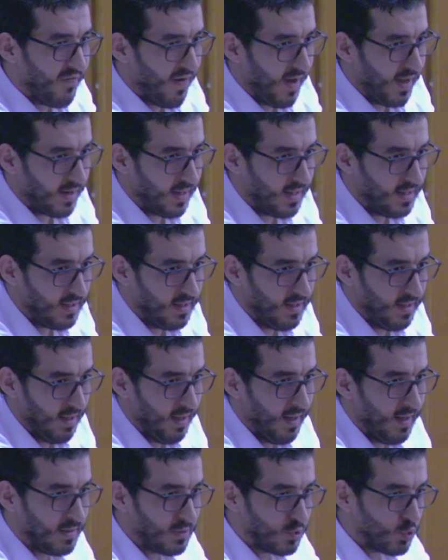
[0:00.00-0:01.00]
an
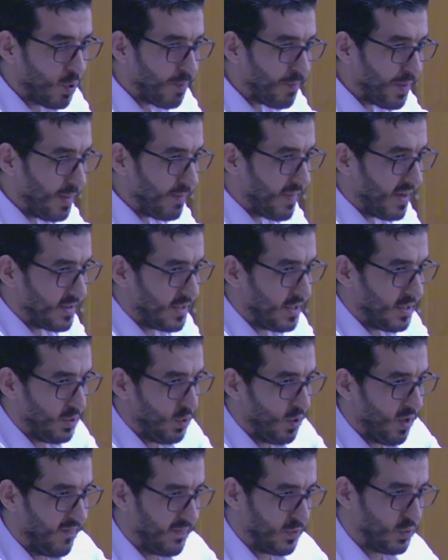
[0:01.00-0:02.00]
idea, and to implement it,
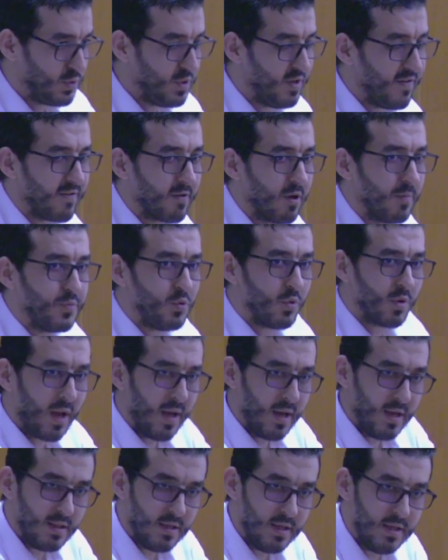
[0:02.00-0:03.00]
you have to develop your
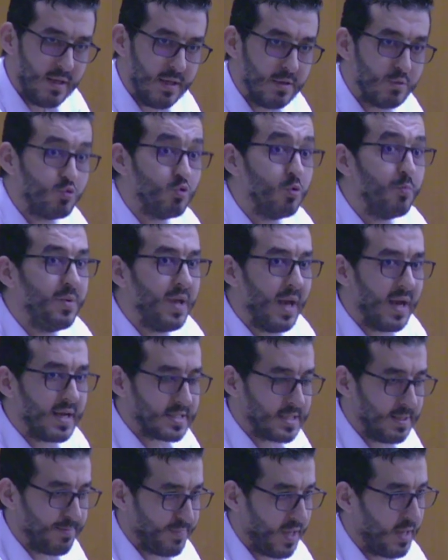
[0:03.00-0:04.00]
idea to be
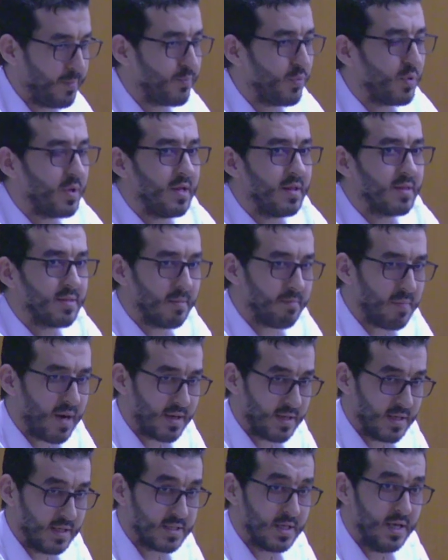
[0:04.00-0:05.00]
acceptable in the
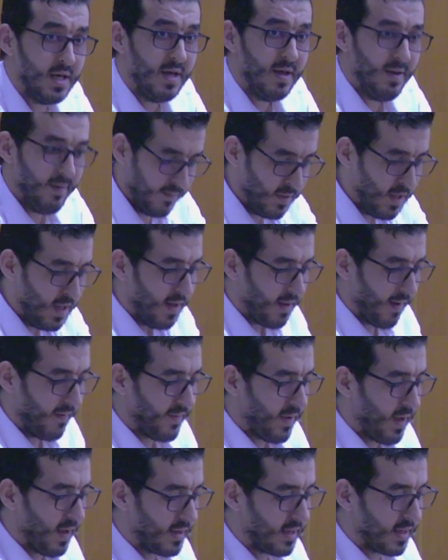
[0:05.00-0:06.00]
market.
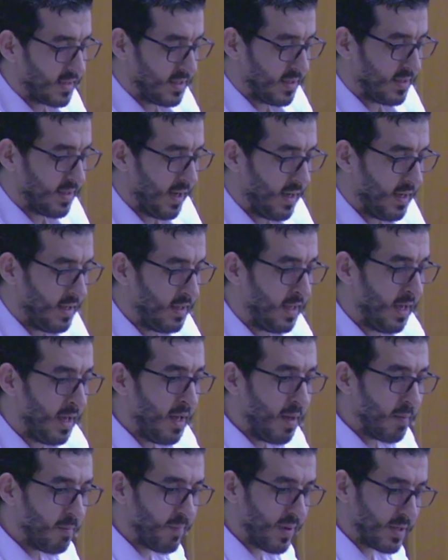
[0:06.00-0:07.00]
I got the idea,
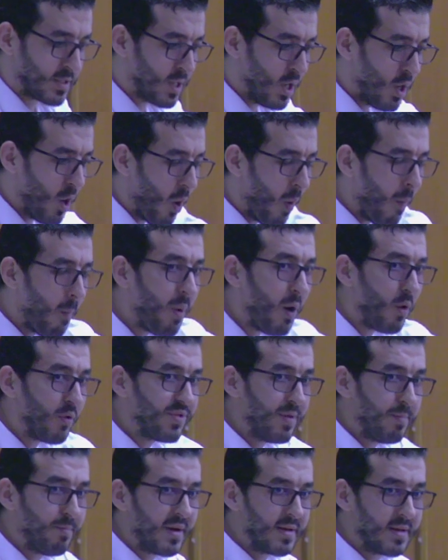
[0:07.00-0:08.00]
but
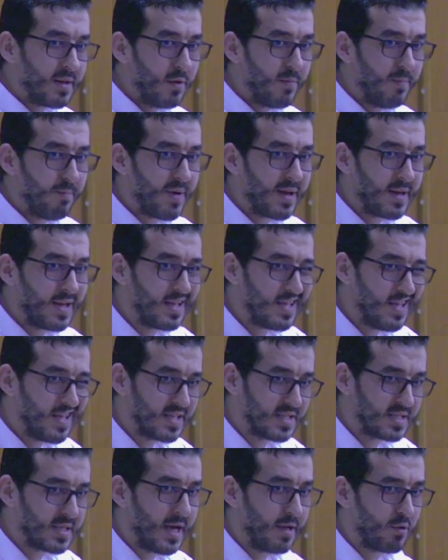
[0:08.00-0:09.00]
about the
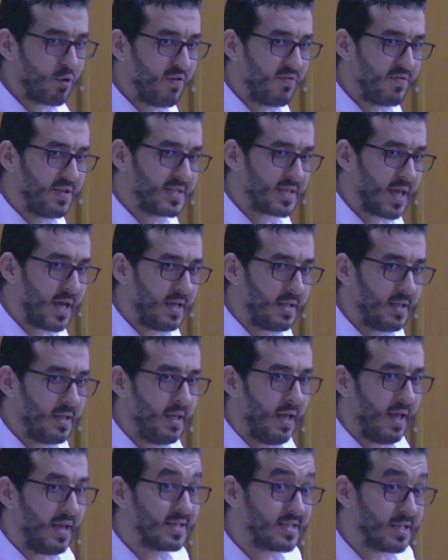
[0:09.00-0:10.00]
marketing side of this
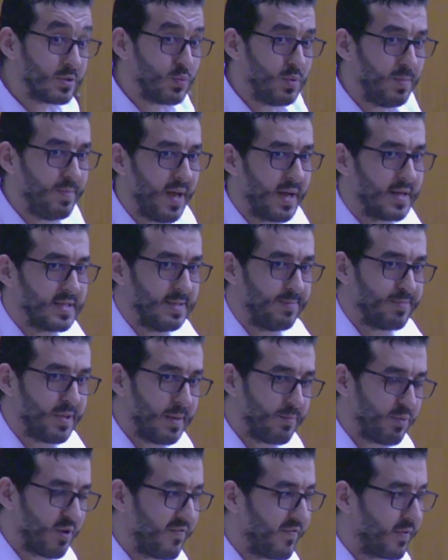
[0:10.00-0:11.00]
idea, is it will be
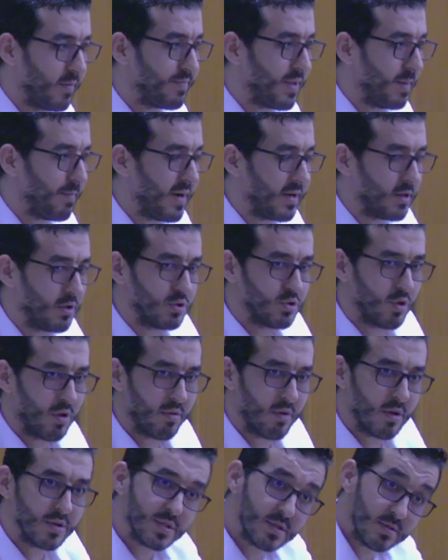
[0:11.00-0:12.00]
acceptable from the market or
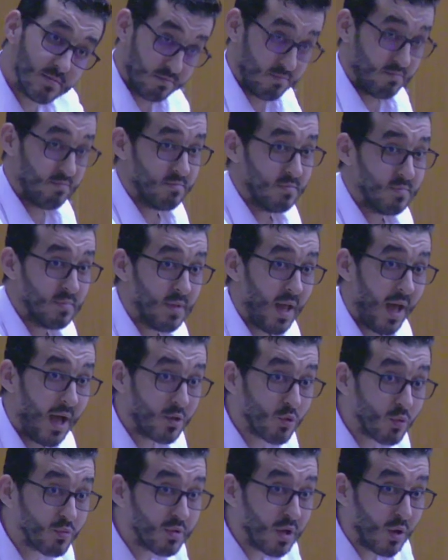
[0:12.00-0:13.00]
not?
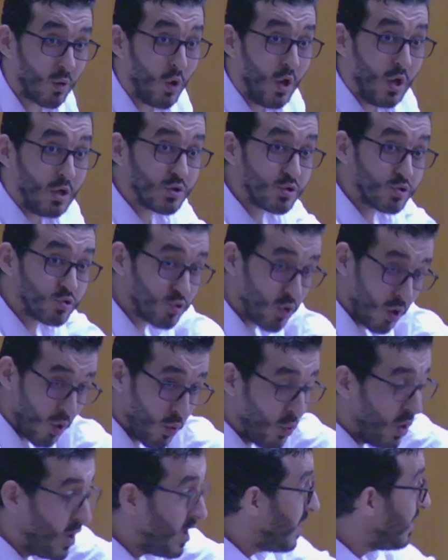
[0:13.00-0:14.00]
I don't know.
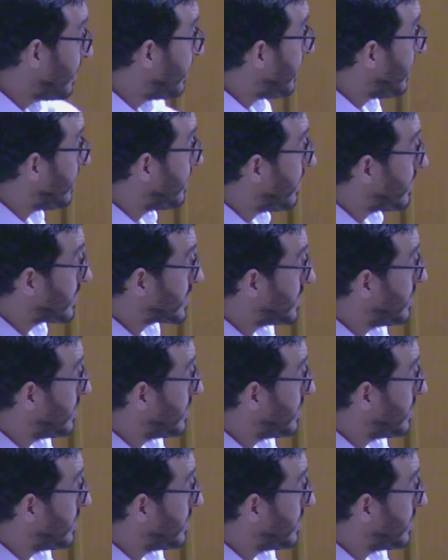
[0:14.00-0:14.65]
So in this